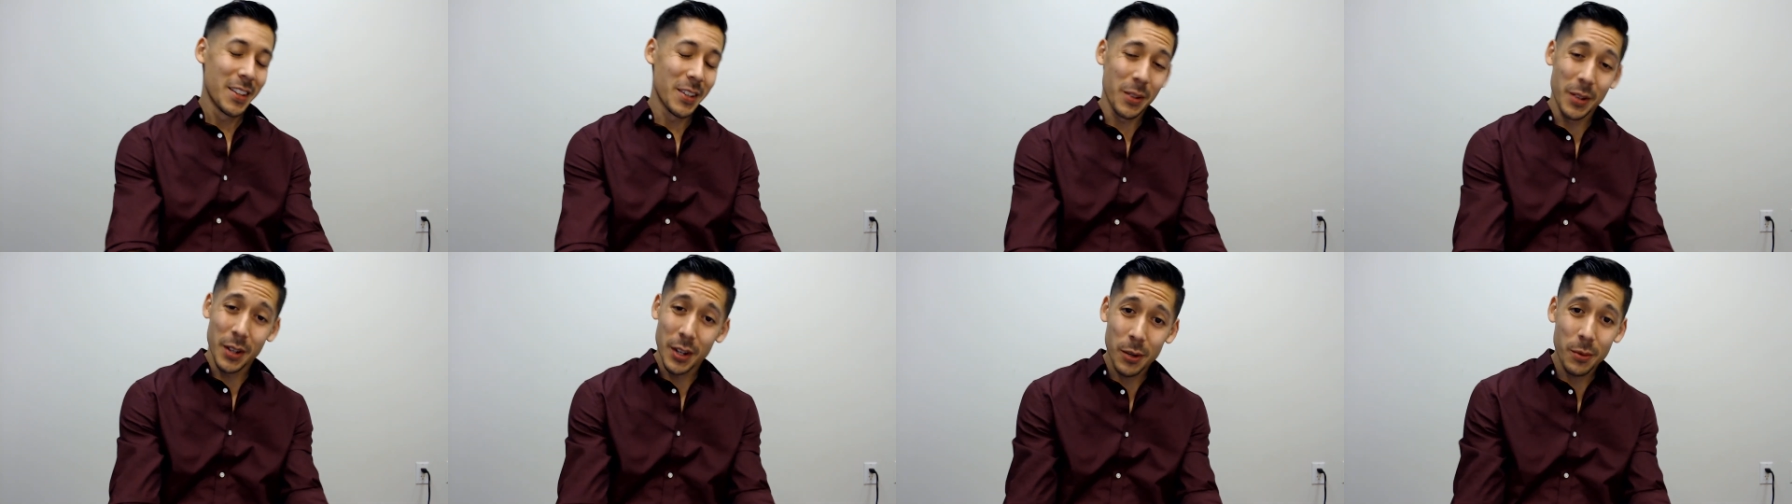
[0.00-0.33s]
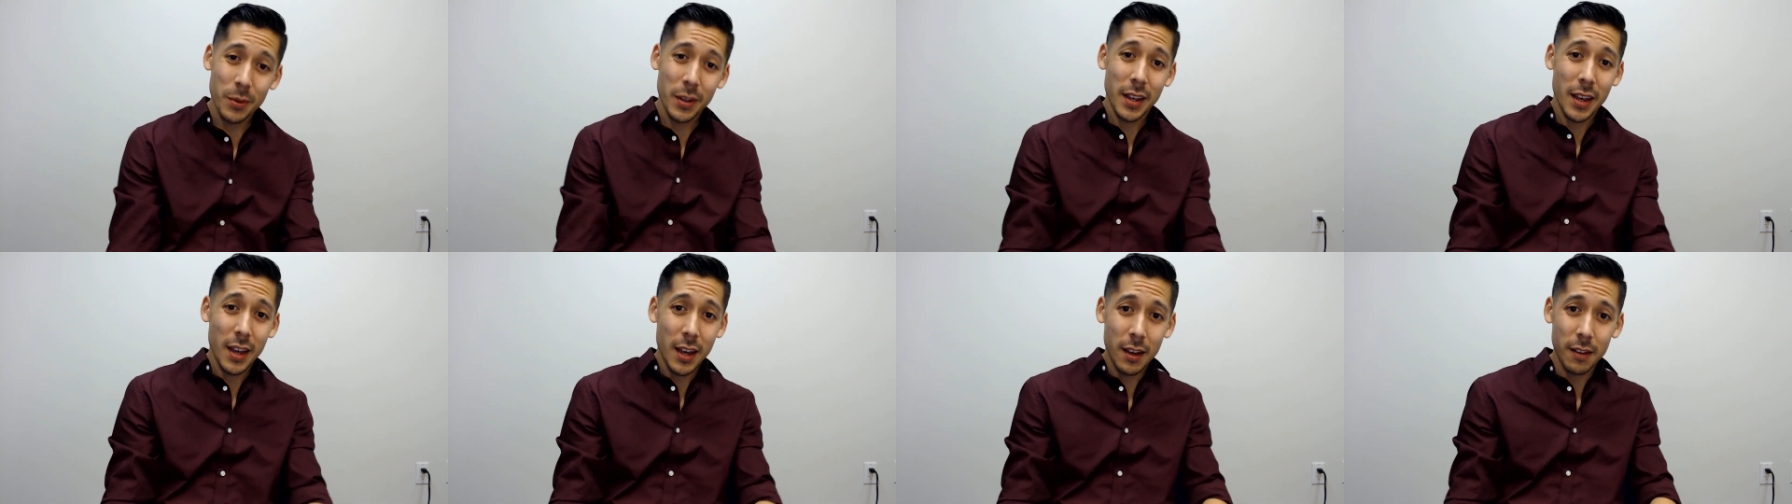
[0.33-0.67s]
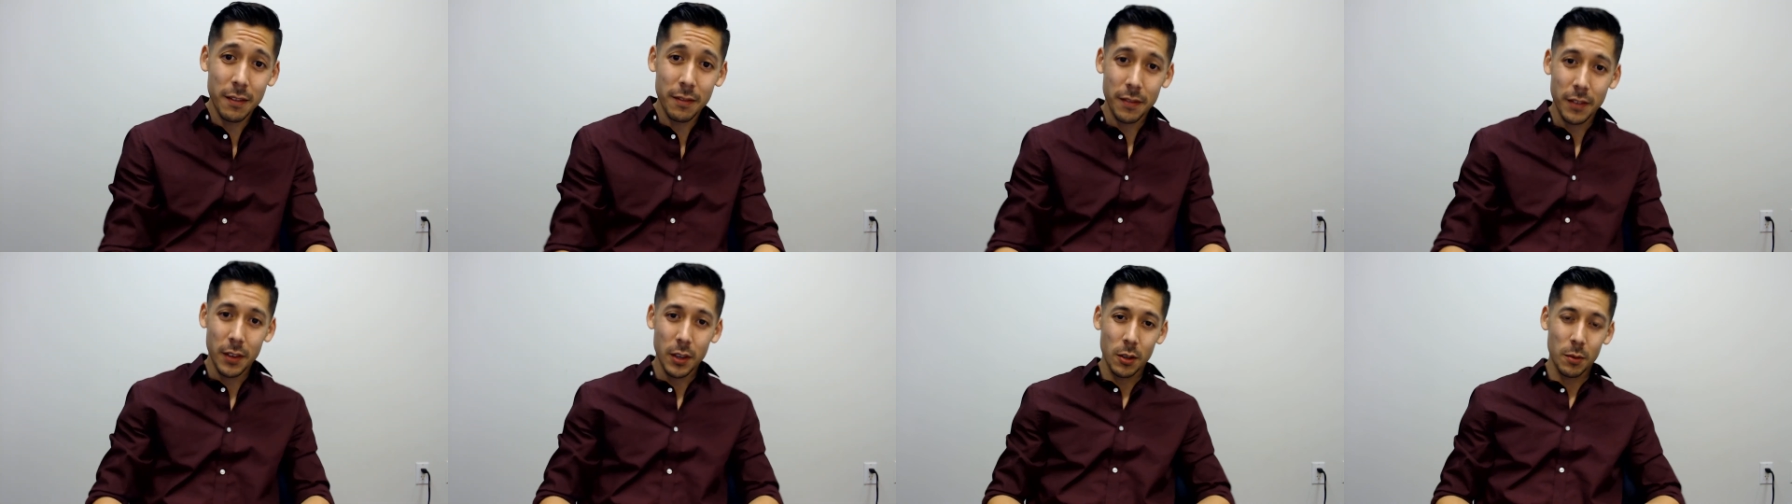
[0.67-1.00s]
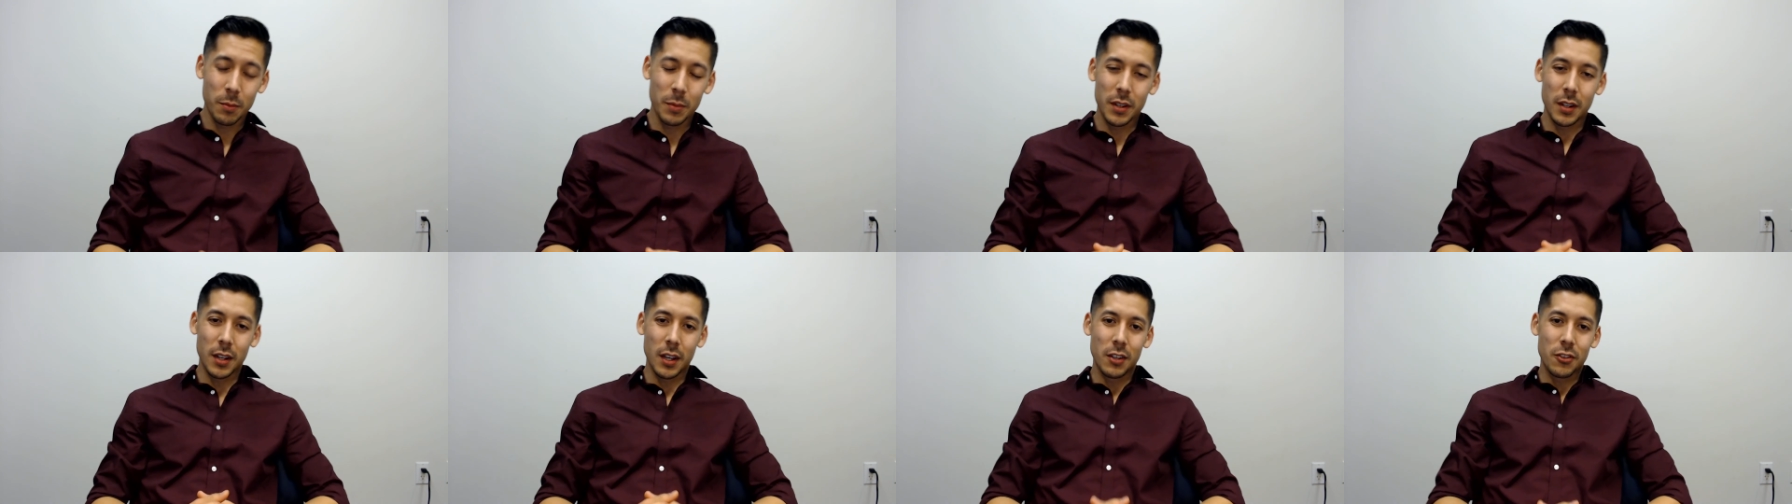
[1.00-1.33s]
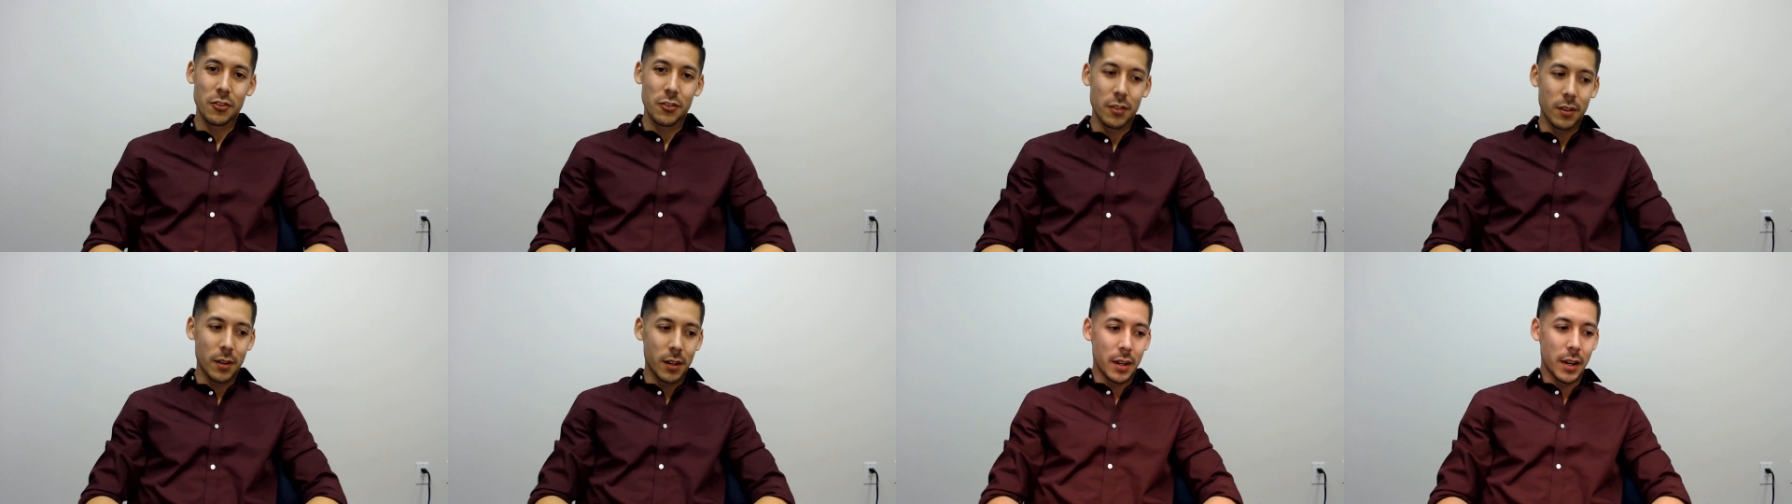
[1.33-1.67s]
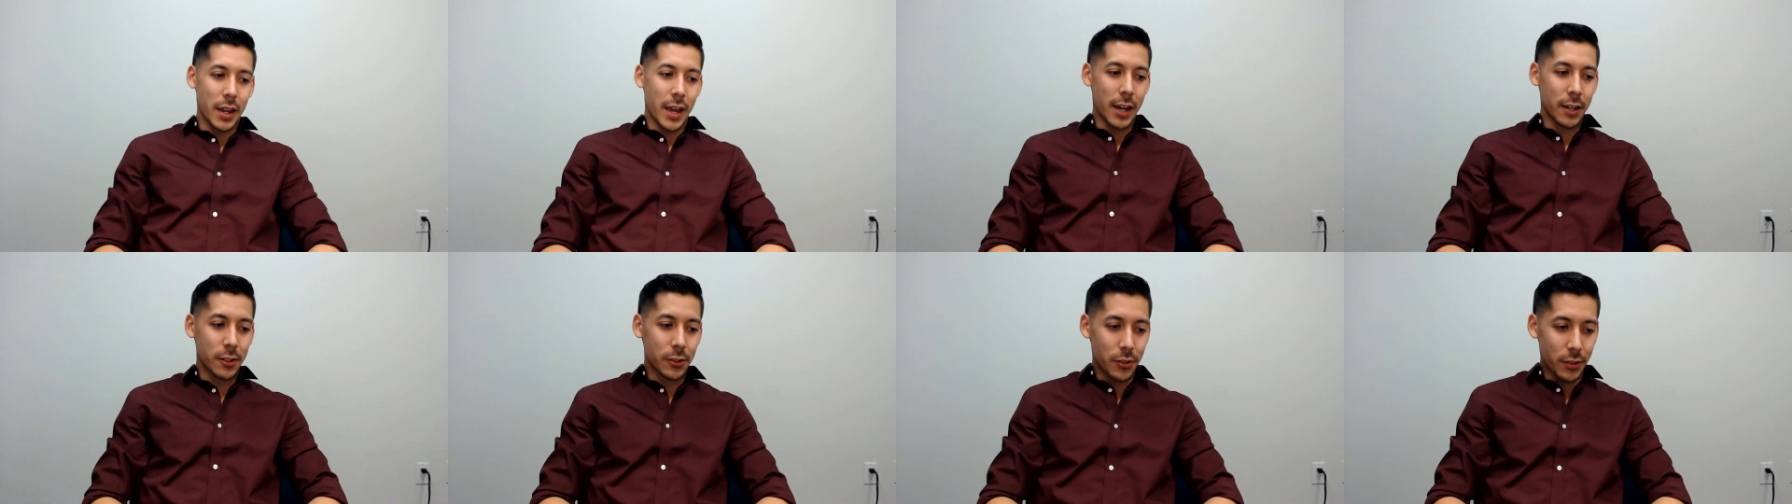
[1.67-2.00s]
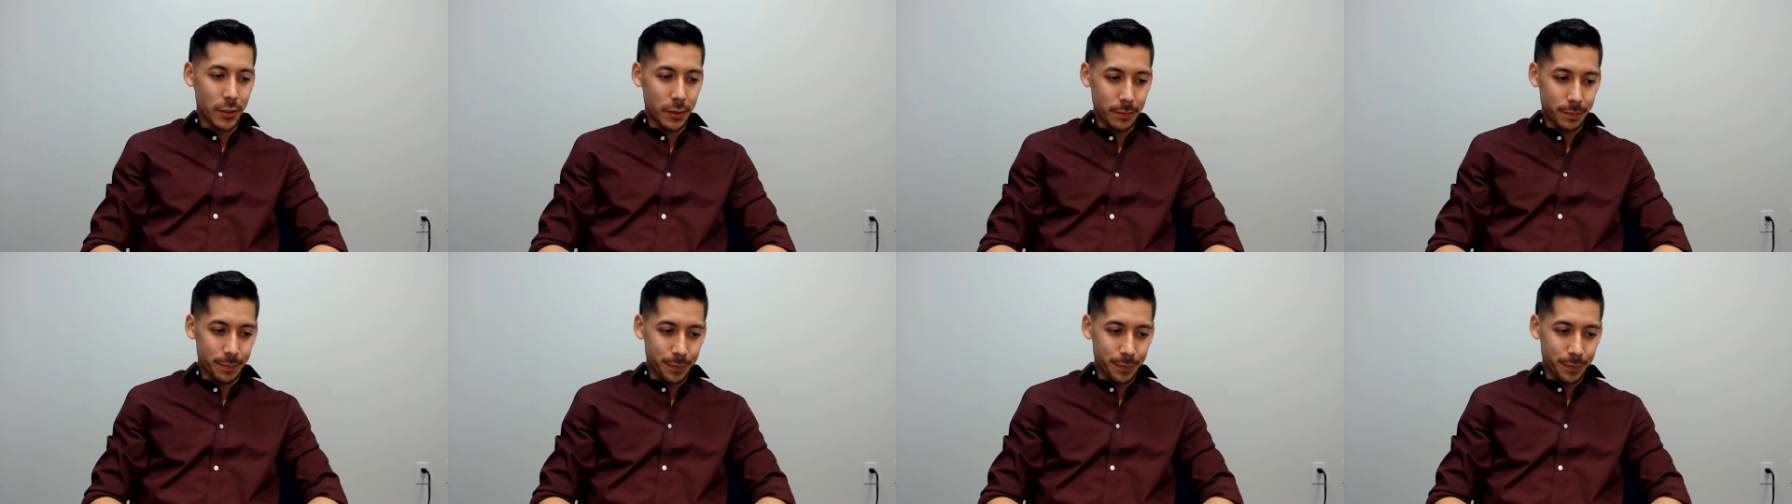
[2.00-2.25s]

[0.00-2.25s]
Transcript: here we have human nature in action.